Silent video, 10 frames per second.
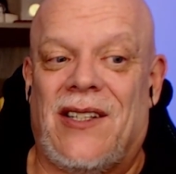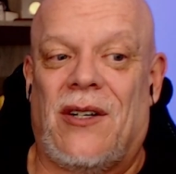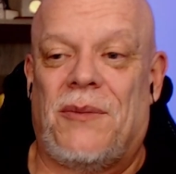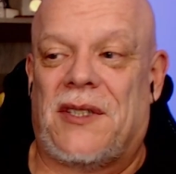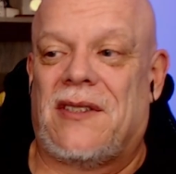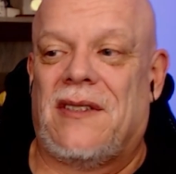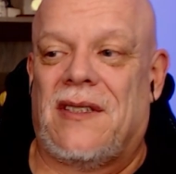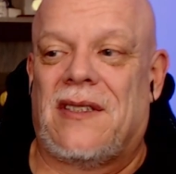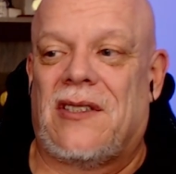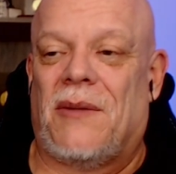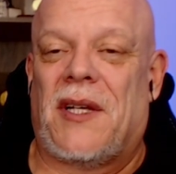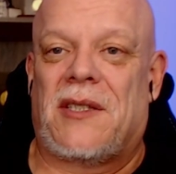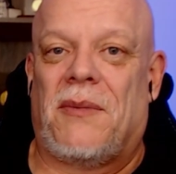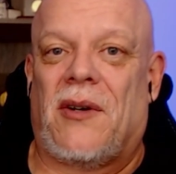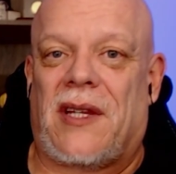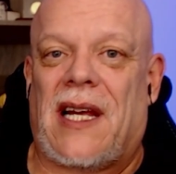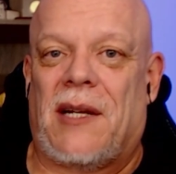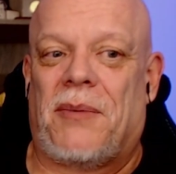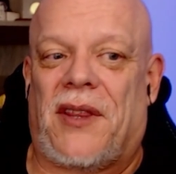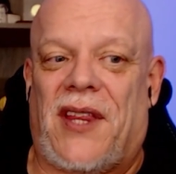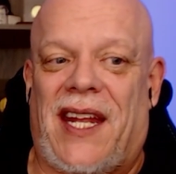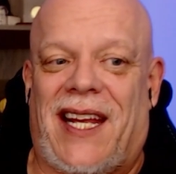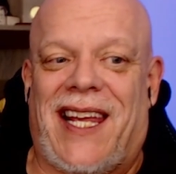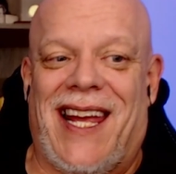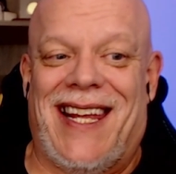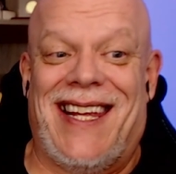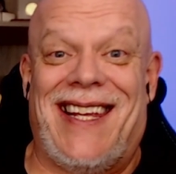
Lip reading: No, but Still makes you both kind of pathetic.